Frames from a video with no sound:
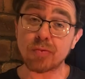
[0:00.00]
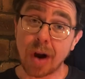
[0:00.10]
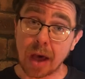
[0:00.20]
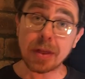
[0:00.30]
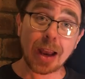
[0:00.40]

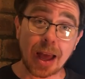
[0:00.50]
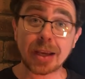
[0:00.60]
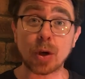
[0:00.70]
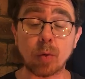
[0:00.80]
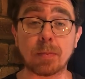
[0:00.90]
rather
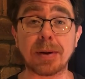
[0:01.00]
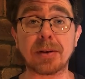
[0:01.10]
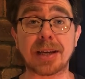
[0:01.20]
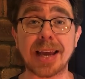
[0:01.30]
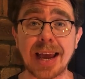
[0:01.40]
like you would build
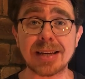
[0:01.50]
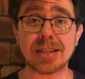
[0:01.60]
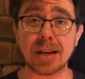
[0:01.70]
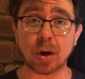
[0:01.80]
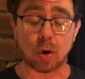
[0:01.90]
a case
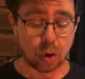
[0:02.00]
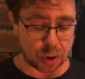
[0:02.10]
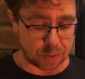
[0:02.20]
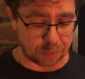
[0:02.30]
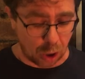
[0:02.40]
in a
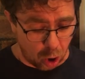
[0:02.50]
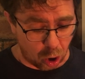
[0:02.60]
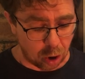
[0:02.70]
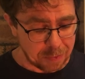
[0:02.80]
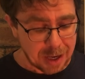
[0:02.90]
court of
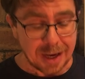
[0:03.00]
law.